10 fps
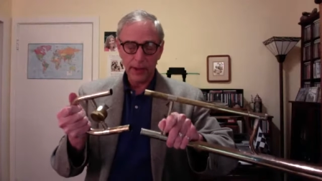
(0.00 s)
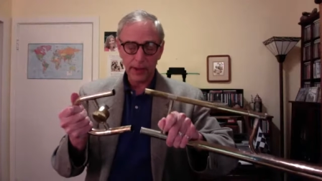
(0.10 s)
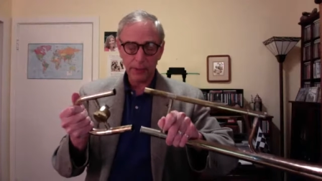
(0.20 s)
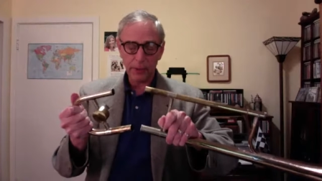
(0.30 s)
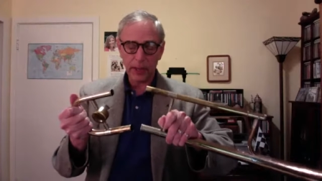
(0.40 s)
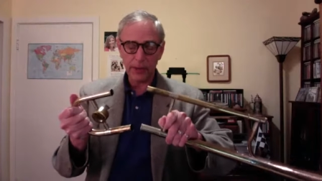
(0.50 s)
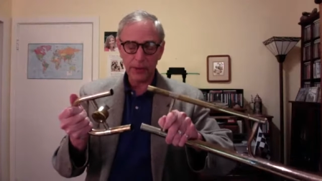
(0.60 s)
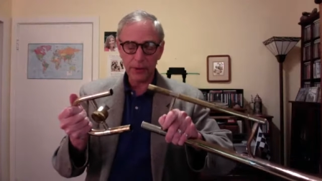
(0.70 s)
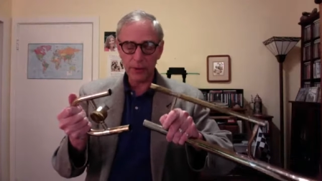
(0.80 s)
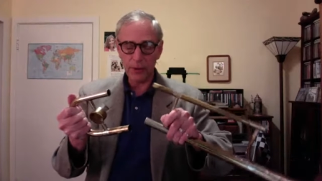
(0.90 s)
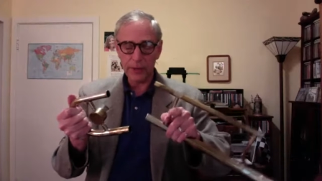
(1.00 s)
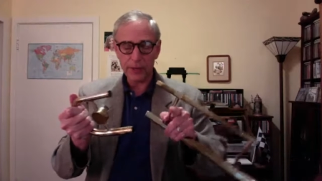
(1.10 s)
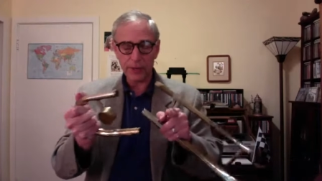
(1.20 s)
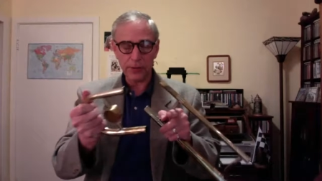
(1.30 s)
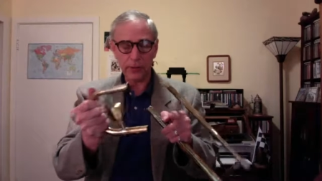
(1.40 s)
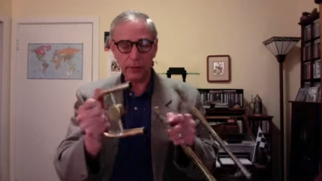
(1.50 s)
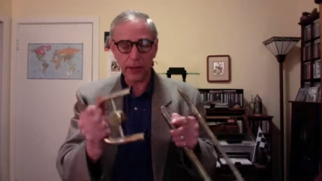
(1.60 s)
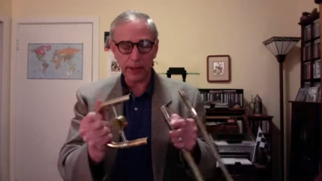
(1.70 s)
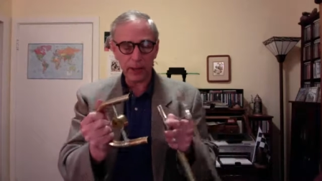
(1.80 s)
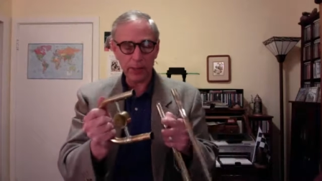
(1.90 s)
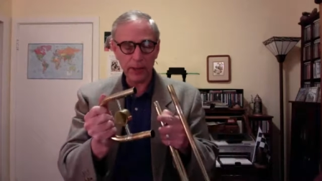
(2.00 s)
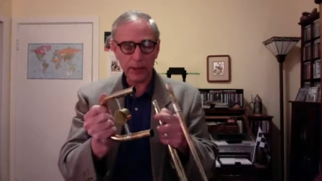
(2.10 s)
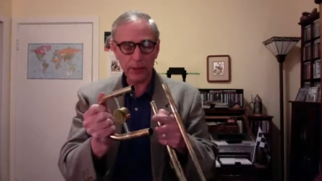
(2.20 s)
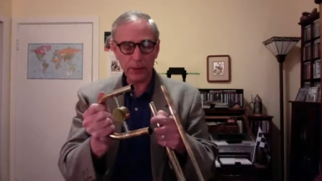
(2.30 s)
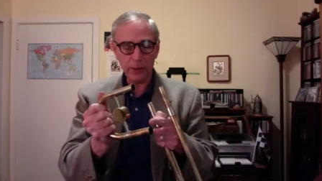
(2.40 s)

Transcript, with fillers: and apply new grease. And you apply, apply the new